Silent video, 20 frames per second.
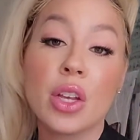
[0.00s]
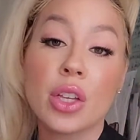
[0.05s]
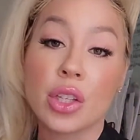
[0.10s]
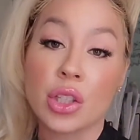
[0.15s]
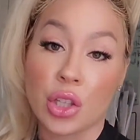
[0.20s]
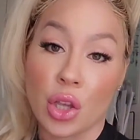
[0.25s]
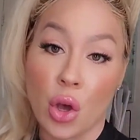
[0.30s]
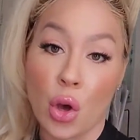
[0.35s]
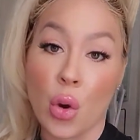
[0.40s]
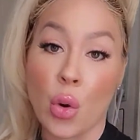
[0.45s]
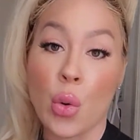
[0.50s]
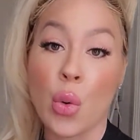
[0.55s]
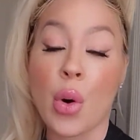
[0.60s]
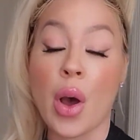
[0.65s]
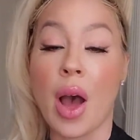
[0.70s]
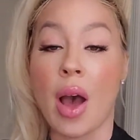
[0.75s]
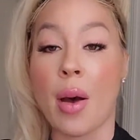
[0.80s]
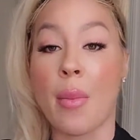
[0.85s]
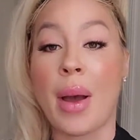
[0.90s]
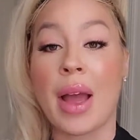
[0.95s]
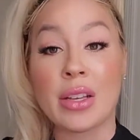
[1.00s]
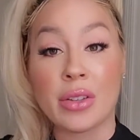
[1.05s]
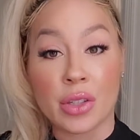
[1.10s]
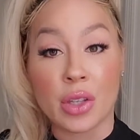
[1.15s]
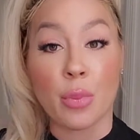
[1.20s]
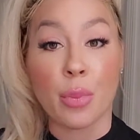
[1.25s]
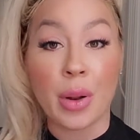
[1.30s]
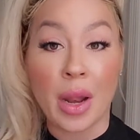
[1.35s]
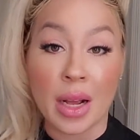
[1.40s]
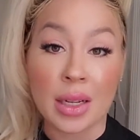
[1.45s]
So I used
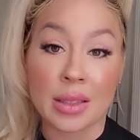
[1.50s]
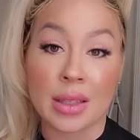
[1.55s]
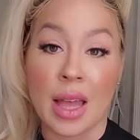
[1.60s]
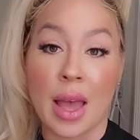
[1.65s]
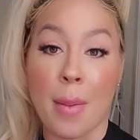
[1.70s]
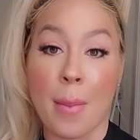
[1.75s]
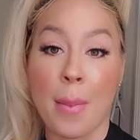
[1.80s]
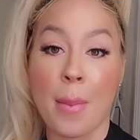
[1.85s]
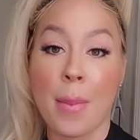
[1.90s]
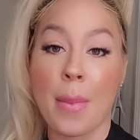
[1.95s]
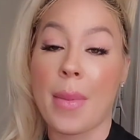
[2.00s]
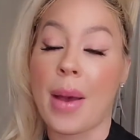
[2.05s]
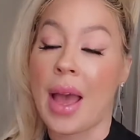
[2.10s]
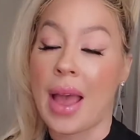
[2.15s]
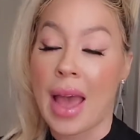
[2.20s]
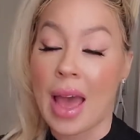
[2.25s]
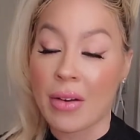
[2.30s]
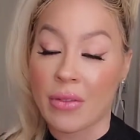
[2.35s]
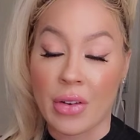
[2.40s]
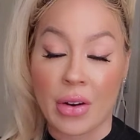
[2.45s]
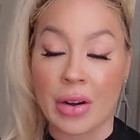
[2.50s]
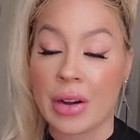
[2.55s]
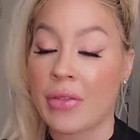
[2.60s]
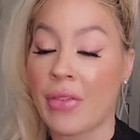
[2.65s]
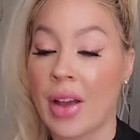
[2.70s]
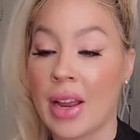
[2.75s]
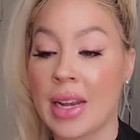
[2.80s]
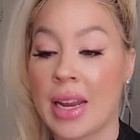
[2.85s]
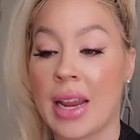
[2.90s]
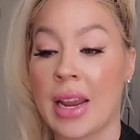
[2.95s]
to pluck them. I had very
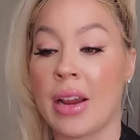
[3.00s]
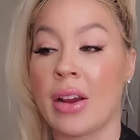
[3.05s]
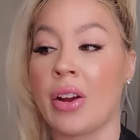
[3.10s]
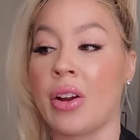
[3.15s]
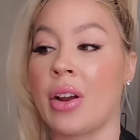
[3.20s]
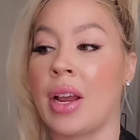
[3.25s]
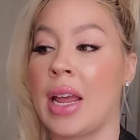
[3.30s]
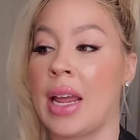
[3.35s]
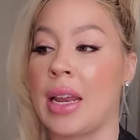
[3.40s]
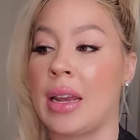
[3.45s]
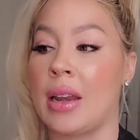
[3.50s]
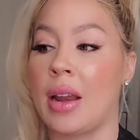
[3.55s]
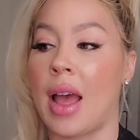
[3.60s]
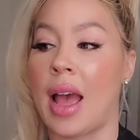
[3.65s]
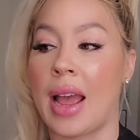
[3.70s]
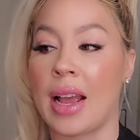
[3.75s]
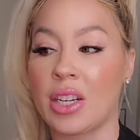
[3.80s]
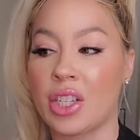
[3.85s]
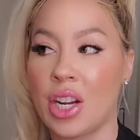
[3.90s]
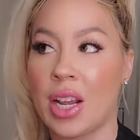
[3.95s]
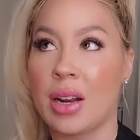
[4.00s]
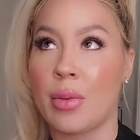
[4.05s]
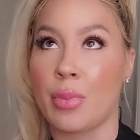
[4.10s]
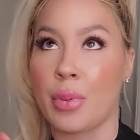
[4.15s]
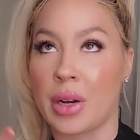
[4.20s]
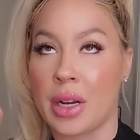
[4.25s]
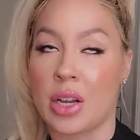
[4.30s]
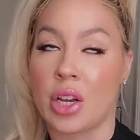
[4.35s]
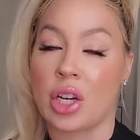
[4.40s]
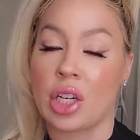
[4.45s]
fine hair, and I actually had a
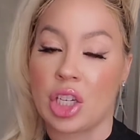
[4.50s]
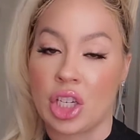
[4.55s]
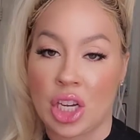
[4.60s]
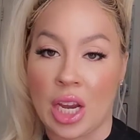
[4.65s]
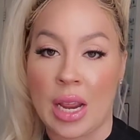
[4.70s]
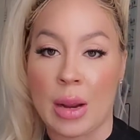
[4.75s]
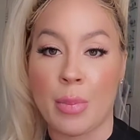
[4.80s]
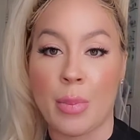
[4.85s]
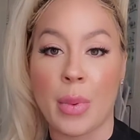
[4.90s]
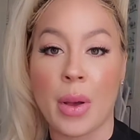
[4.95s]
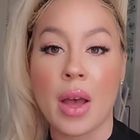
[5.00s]
pretty good shape